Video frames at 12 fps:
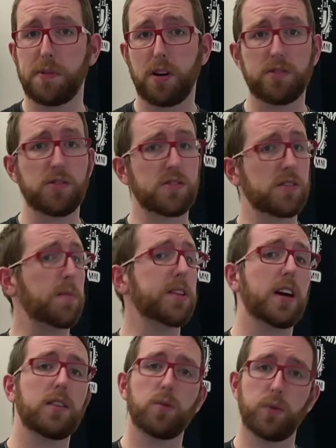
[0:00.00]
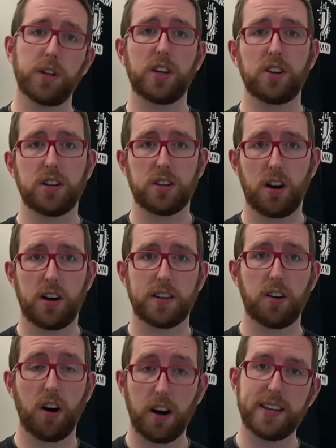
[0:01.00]
but also some of the other really good
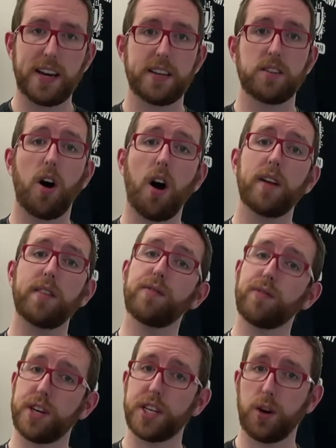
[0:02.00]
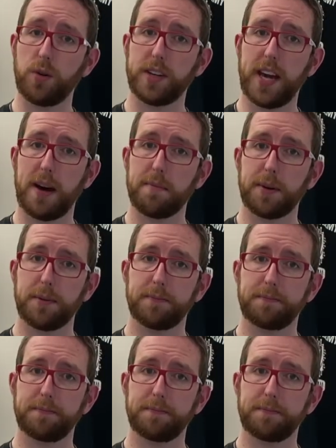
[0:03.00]
content on Free Code Camp.